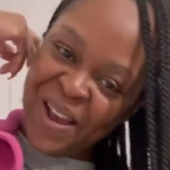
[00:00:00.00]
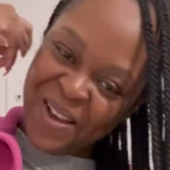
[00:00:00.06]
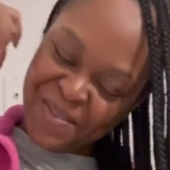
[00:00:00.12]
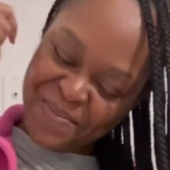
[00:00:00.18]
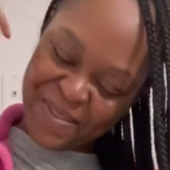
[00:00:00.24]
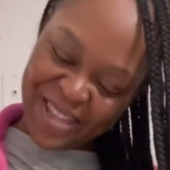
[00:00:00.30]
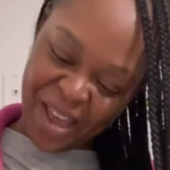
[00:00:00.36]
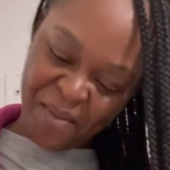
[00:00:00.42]

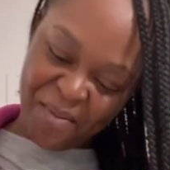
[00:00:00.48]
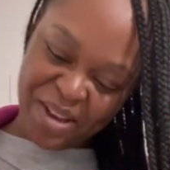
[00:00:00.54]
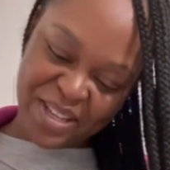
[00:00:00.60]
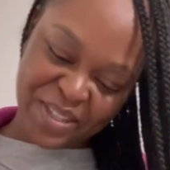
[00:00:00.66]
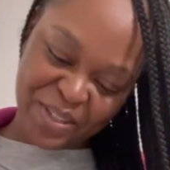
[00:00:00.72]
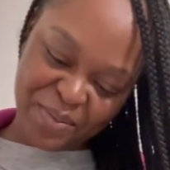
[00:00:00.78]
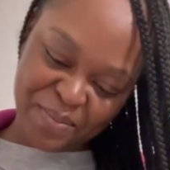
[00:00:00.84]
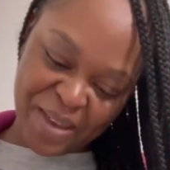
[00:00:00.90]
but that
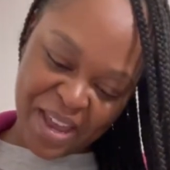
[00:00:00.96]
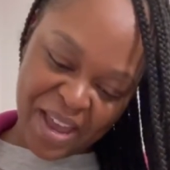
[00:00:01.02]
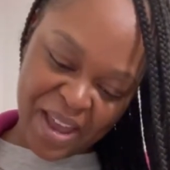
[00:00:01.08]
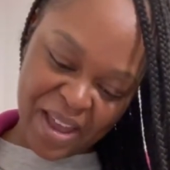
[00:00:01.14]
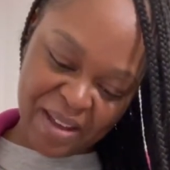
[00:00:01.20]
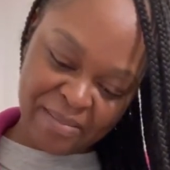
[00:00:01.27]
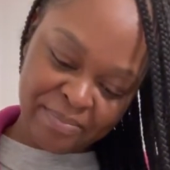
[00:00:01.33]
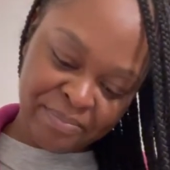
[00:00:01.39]
wasn't too
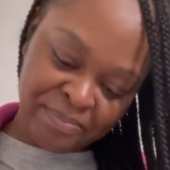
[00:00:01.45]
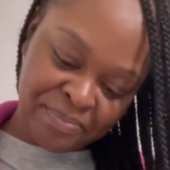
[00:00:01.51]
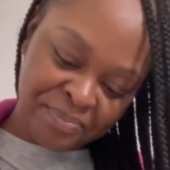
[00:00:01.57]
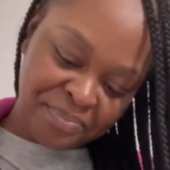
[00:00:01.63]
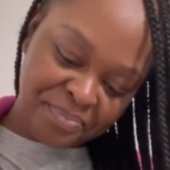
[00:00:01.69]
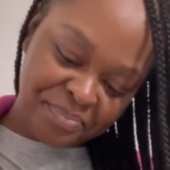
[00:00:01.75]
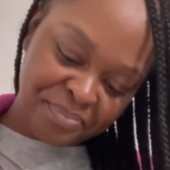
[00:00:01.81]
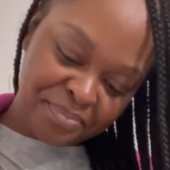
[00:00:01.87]
bad.
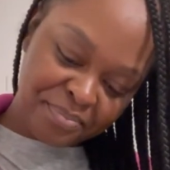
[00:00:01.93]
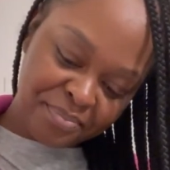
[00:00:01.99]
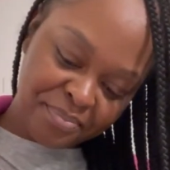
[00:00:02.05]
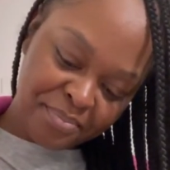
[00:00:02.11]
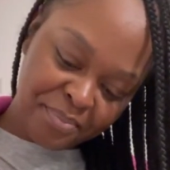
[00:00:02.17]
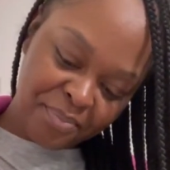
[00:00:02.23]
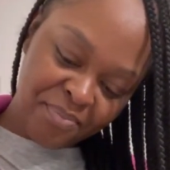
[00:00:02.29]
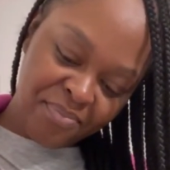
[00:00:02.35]

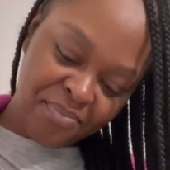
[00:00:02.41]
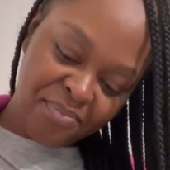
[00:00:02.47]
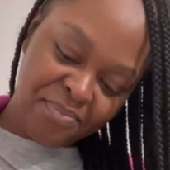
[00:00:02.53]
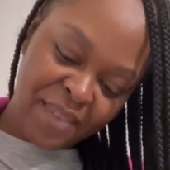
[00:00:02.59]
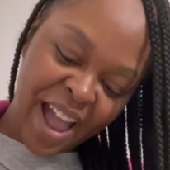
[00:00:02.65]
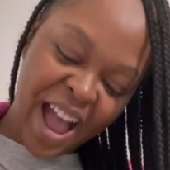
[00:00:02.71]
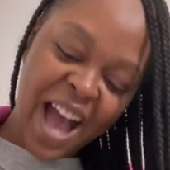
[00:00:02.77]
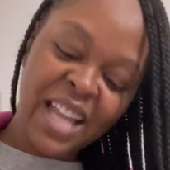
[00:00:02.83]

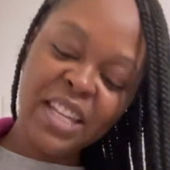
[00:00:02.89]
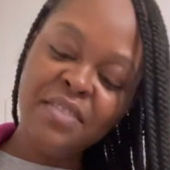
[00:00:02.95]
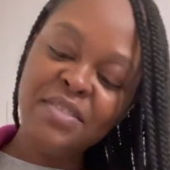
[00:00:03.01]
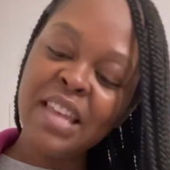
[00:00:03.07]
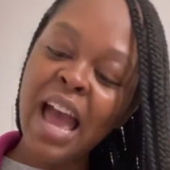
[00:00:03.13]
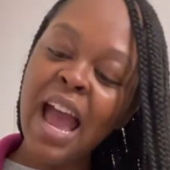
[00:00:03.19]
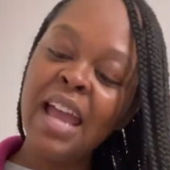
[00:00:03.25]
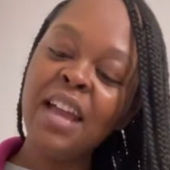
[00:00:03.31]

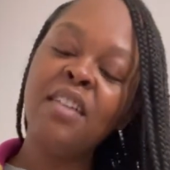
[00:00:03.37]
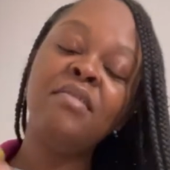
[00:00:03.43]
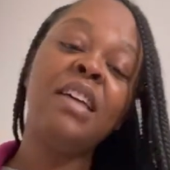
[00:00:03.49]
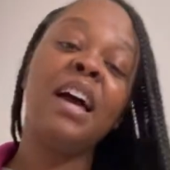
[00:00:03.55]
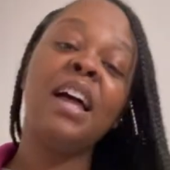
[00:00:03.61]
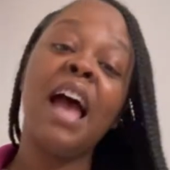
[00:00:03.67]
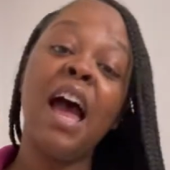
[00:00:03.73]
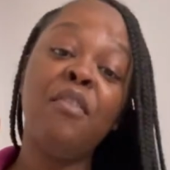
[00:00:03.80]
Olives, I ain't gonna
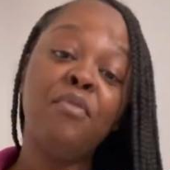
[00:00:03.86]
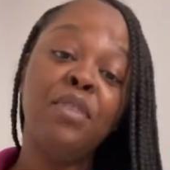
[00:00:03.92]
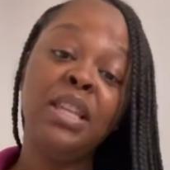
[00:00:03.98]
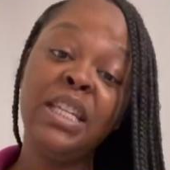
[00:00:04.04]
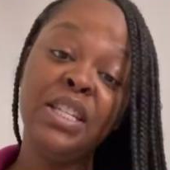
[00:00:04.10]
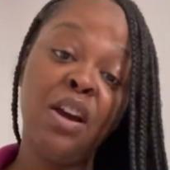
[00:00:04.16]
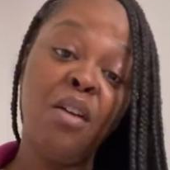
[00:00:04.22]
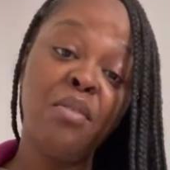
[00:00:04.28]
lie, I
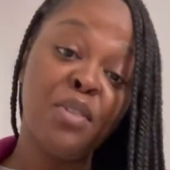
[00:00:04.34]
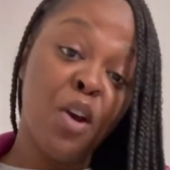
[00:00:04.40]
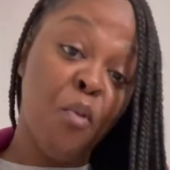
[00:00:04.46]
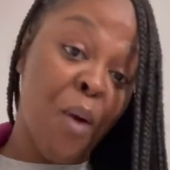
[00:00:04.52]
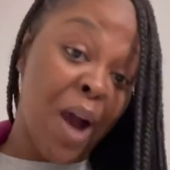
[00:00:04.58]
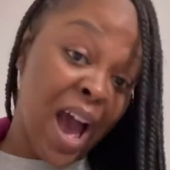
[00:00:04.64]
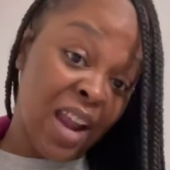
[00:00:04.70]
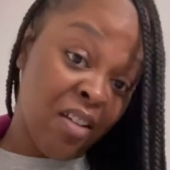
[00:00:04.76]
really don't know
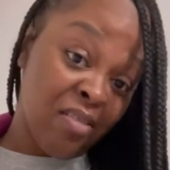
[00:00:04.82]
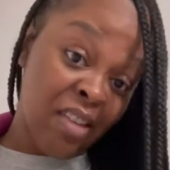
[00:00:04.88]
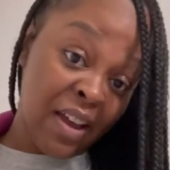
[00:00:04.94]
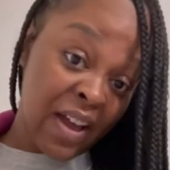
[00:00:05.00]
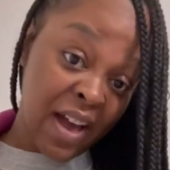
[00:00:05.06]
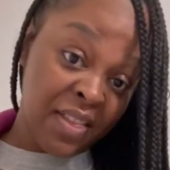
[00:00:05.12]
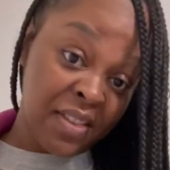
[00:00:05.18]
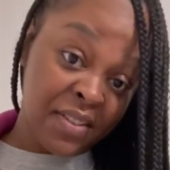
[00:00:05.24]
why I don't like
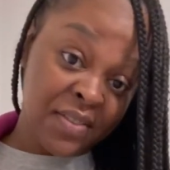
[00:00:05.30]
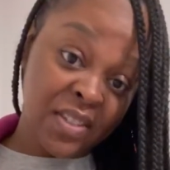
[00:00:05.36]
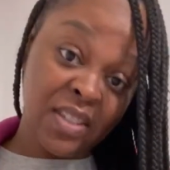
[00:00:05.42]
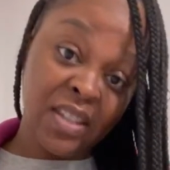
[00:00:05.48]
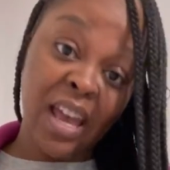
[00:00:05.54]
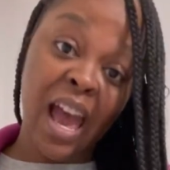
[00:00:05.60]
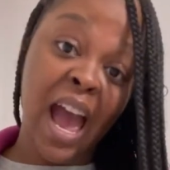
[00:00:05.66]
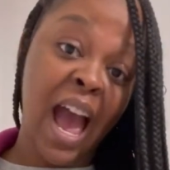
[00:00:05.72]
olives.
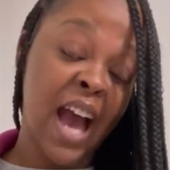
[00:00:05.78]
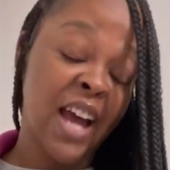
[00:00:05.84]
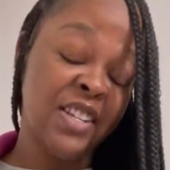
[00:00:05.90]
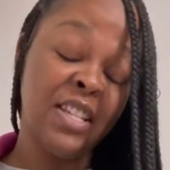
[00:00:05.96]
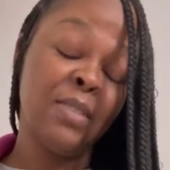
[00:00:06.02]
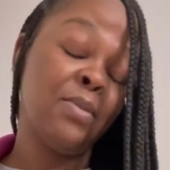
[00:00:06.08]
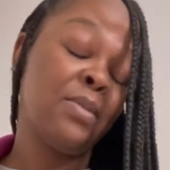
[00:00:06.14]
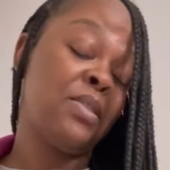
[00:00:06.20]
I
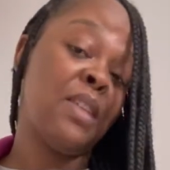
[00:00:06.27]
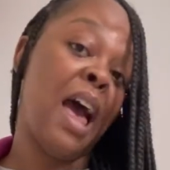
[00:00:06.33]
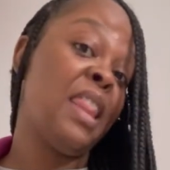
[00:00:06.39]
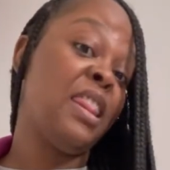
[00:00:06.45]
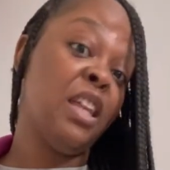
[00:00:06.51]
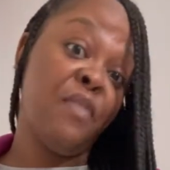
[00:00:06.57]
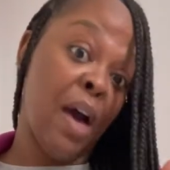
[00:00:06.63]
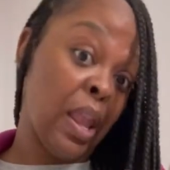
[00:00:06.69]
just was, I
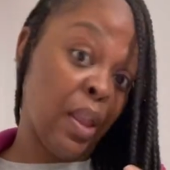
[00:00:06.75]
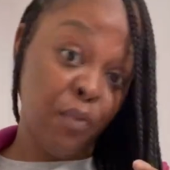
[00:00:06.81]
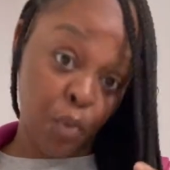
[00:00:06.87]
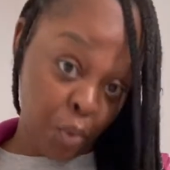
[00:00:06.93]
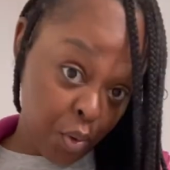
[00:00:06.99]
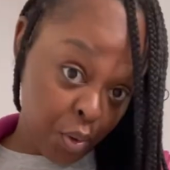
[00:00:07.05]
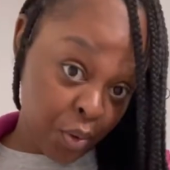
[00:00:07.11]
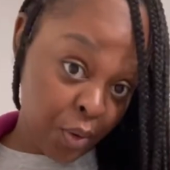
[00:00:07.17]
love olive
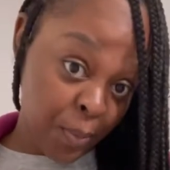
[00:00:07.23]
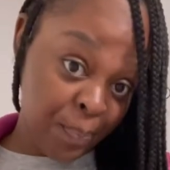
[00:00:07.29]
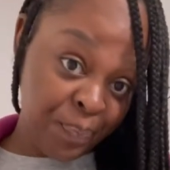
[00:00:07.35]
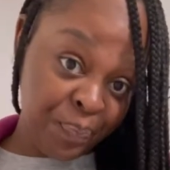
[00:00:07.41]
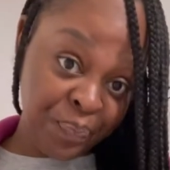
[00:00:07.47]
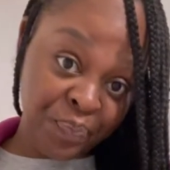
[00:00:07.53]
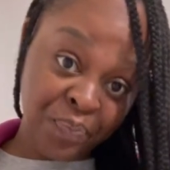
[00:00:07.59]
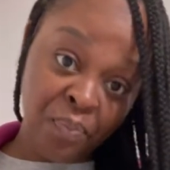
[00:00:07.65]
oil.
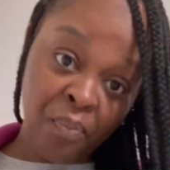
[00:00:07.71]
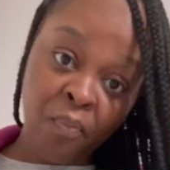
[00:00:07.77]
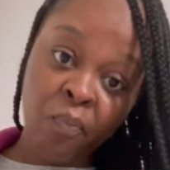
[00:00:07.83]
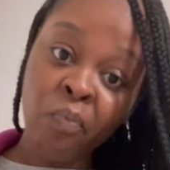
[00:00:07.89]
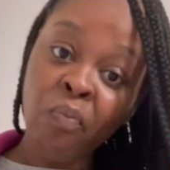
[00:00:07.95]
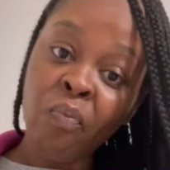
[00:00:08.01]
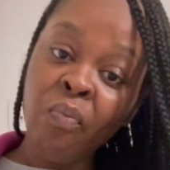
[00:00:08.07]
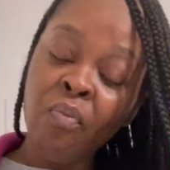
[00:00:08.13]

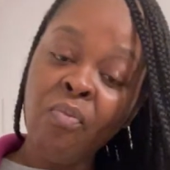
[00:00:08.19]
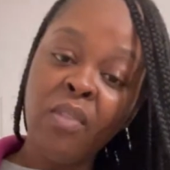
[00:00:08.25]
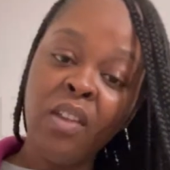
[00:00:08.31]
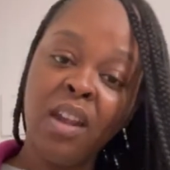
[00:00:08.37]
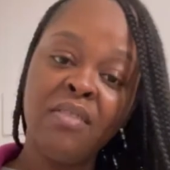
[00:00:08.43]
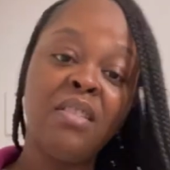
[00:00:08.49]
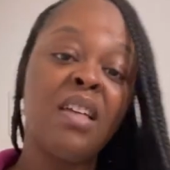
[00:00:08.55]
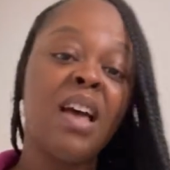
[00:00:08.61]

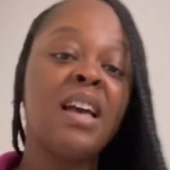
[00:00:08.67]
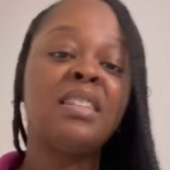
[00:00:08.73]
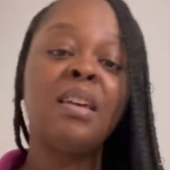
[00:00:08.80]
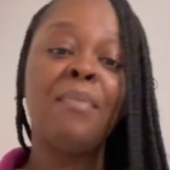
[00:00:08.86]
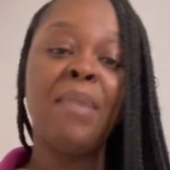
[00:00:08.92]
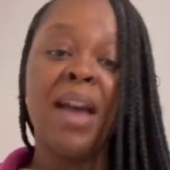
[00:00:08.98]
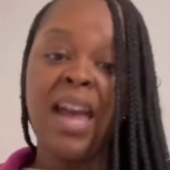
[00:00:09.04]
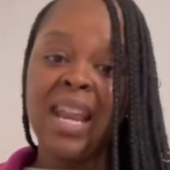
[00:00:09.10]
The last
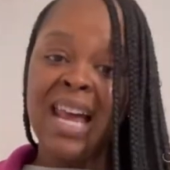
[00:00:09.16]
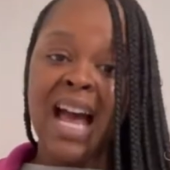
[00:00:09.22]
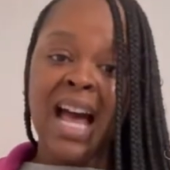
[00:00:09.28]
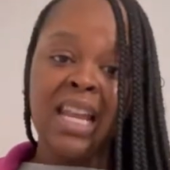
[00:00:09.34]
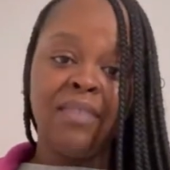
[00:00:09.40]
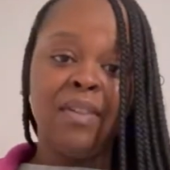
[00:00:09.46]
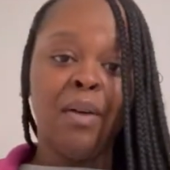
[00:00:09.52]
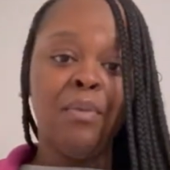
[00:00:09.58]
time I had an
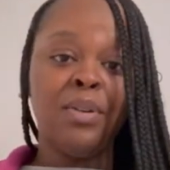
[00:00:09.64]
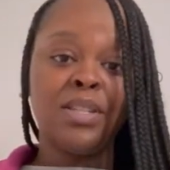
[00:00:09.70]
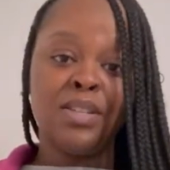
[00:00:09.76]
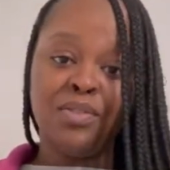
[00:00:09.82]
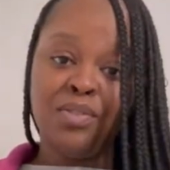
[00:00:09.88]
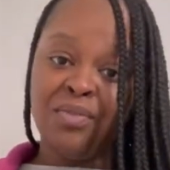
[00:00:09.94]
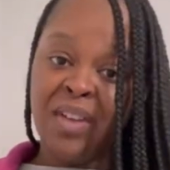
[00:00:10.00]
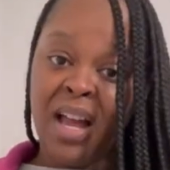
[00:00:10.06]
olive, I
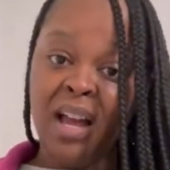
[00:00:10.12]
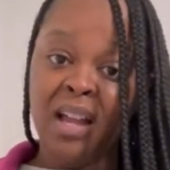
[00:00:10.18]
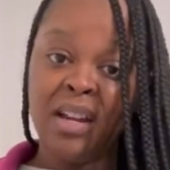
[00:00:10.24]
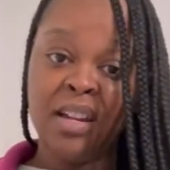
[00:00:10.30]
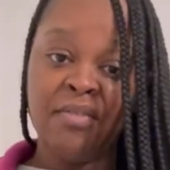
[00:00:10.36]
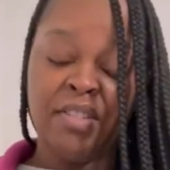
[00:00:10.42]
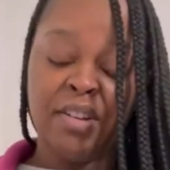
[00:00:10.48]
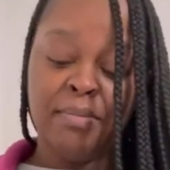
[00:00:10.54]
wasn't too fond
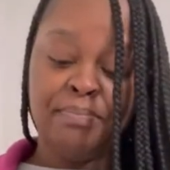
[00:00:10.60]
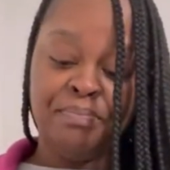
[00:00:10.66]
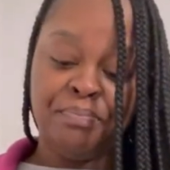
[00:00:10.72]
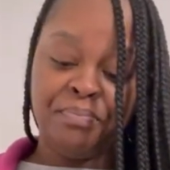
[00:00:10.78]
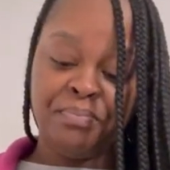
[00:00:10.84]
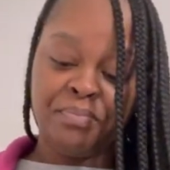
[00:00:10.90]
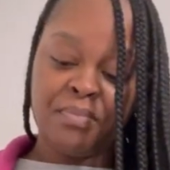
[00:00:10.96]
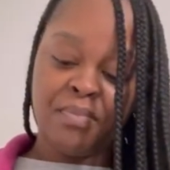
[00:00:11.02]
of it.
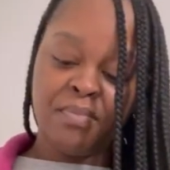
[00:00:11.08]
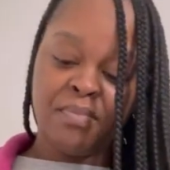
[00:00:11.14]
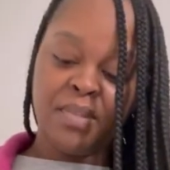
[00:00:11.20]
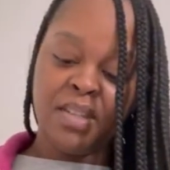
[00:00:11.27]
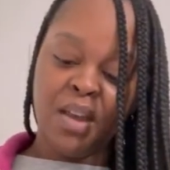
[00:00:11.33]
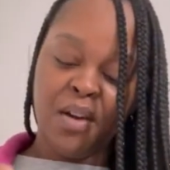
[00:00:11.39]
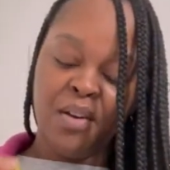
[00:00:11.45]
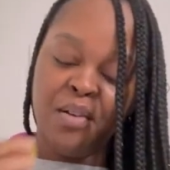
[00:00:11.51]

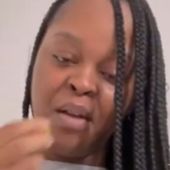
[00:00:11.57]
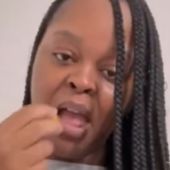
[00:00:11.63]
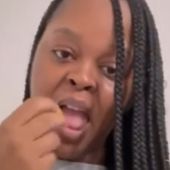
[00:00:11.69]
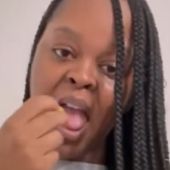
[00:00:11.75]
So,